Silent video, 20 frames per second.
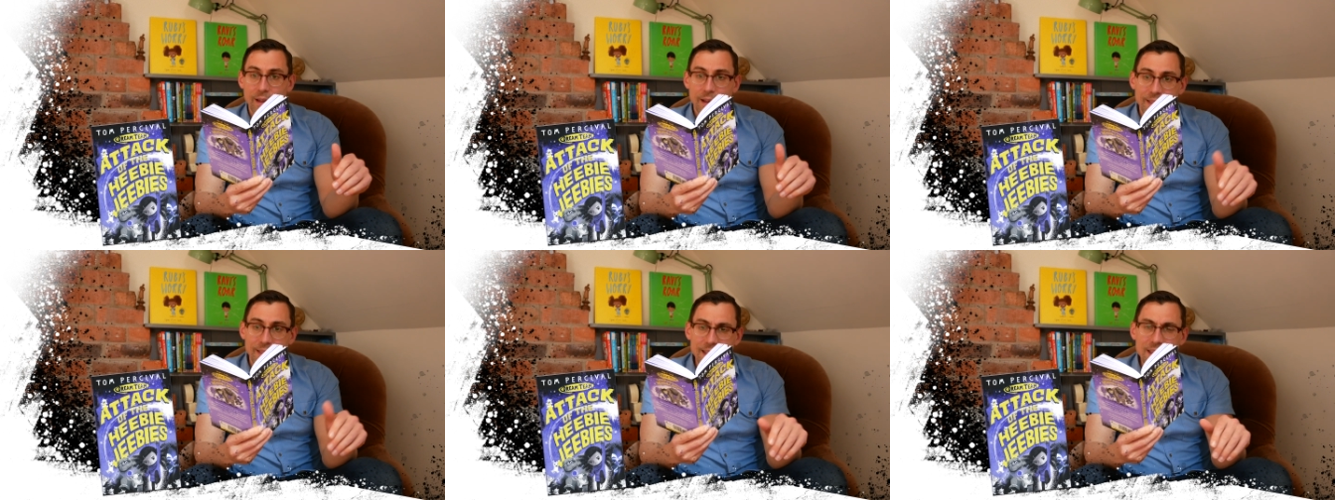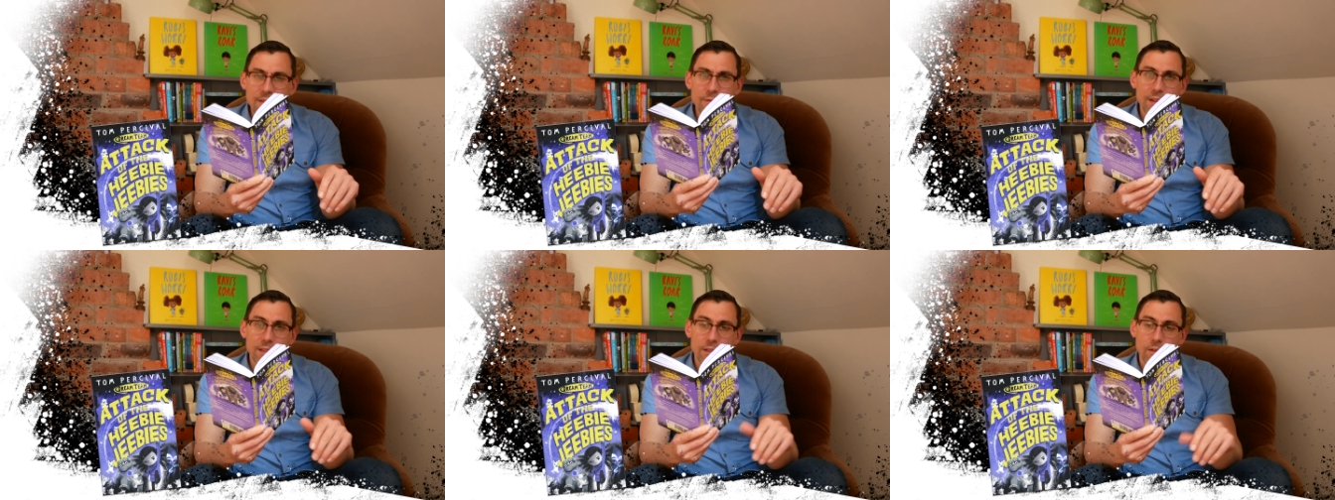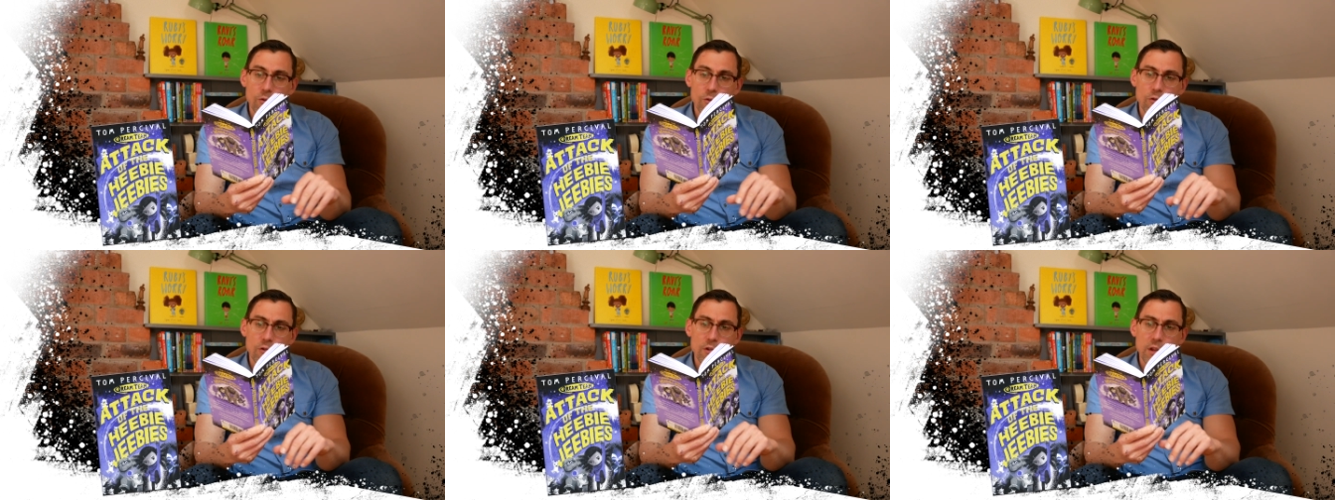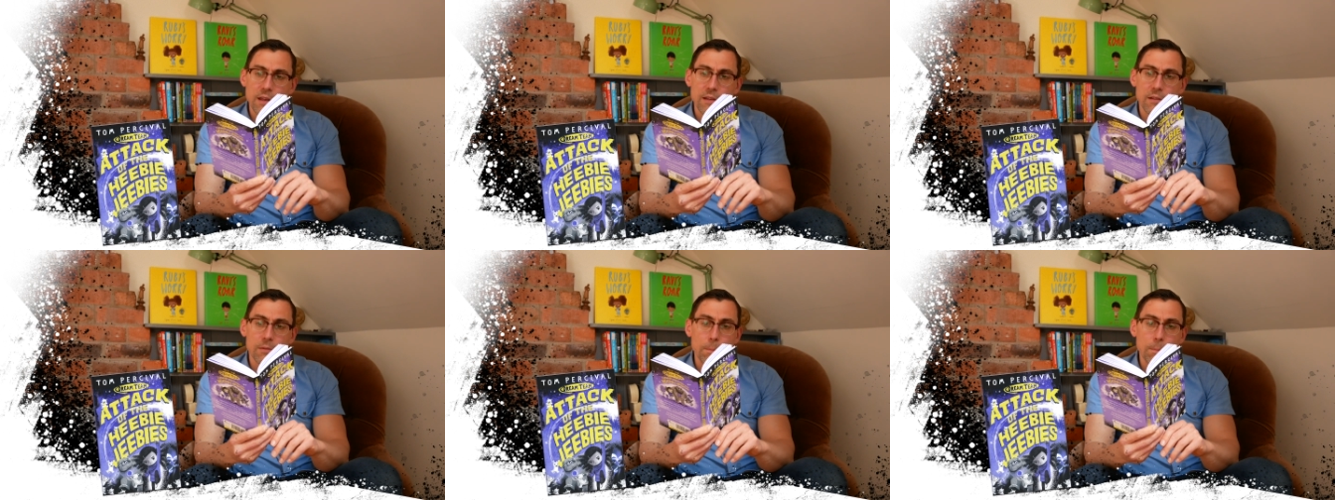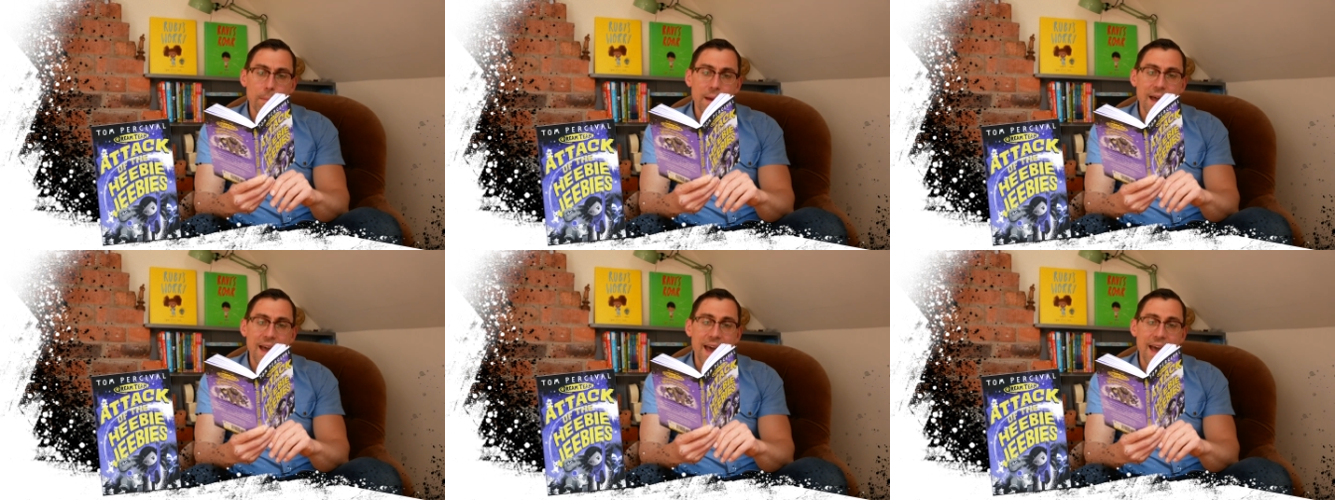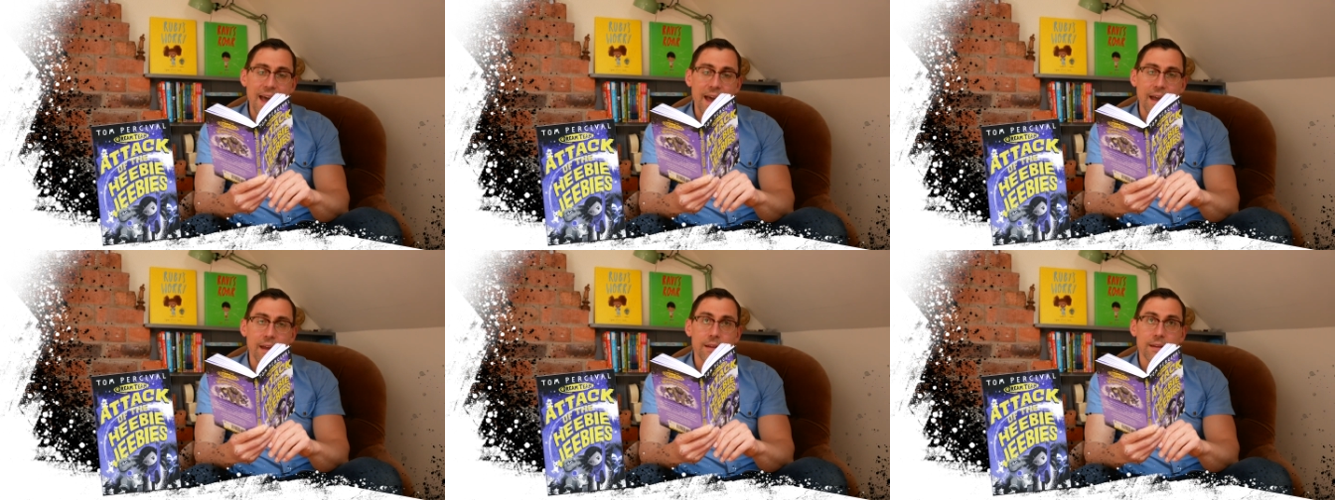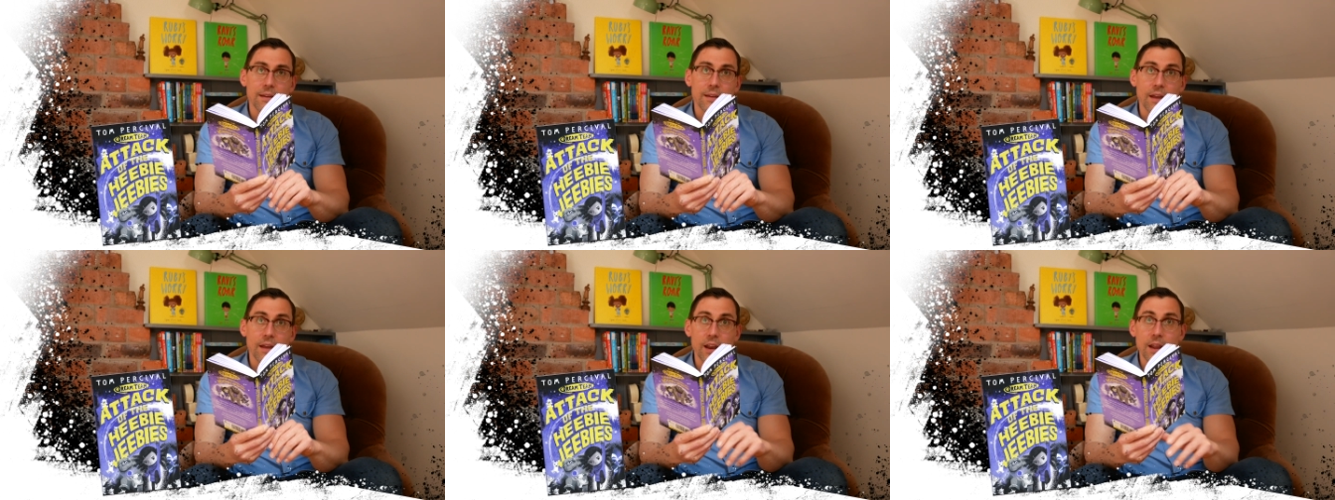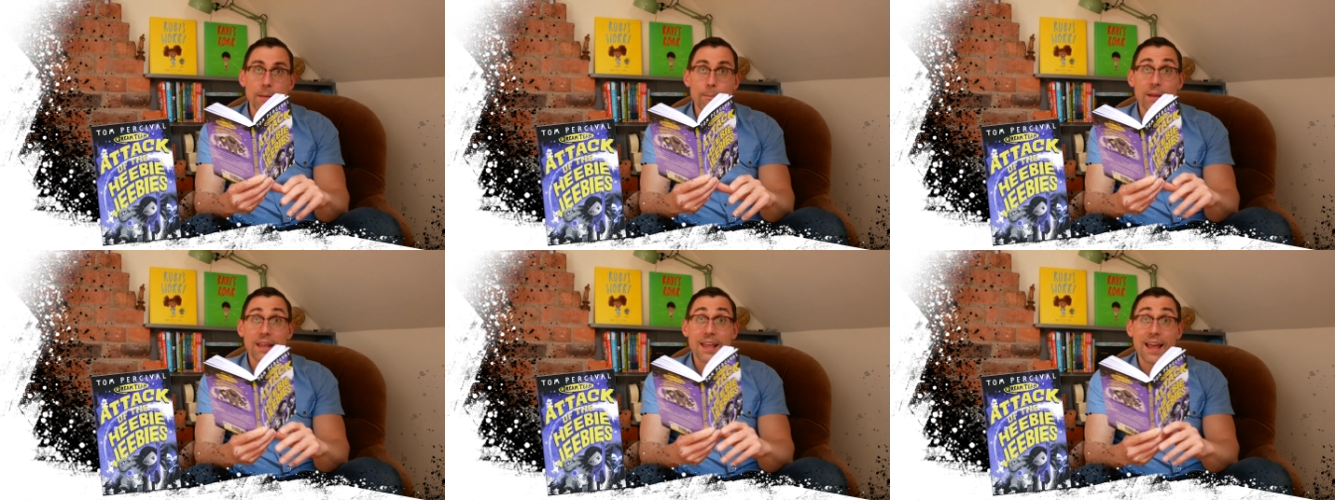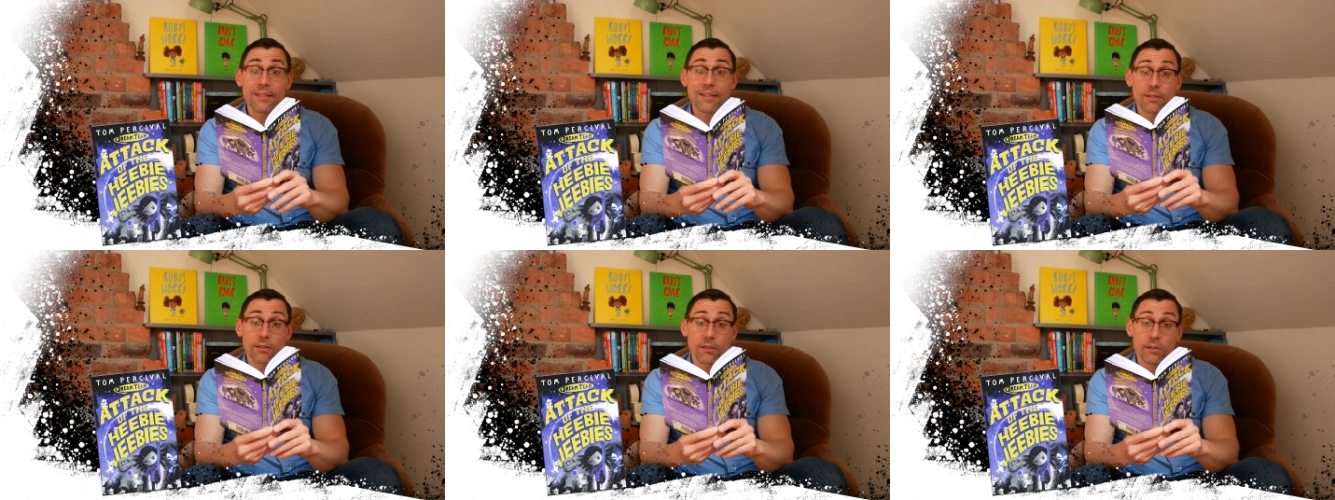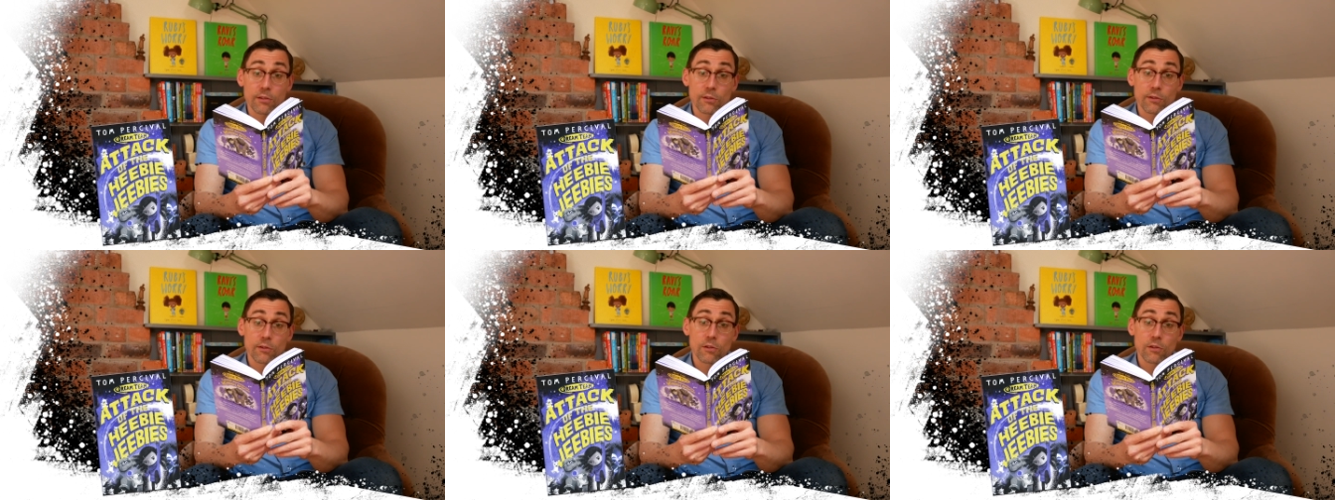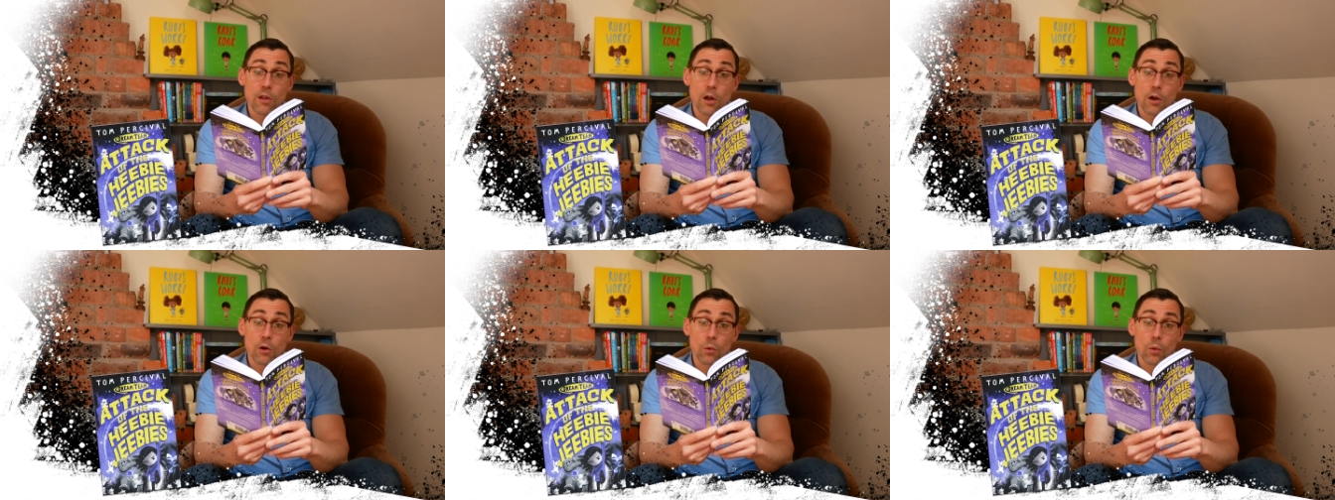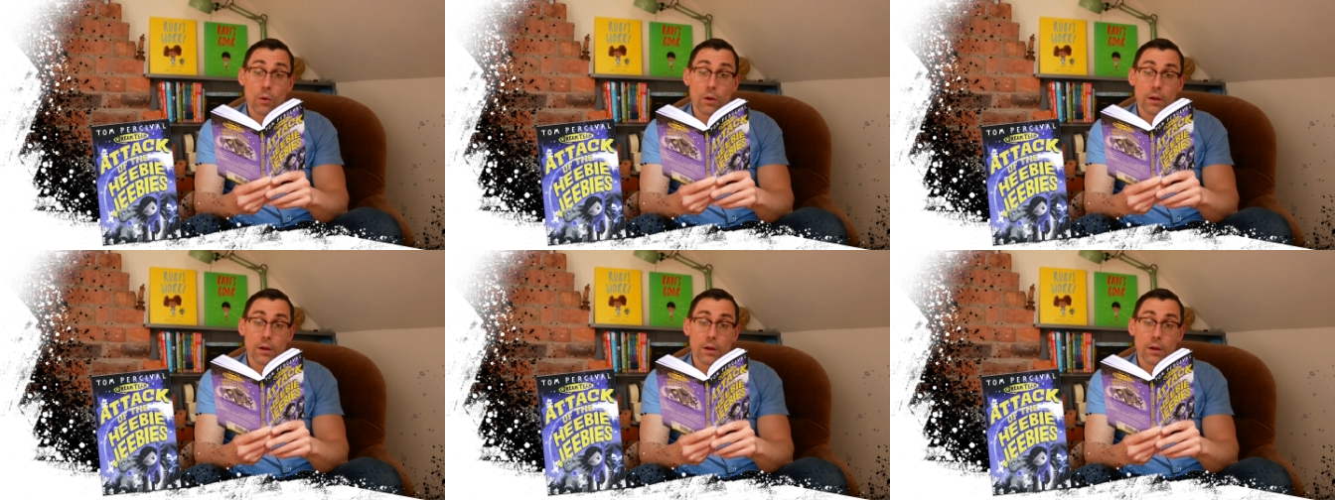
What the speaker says: leaving the trees bare, and it began to snow.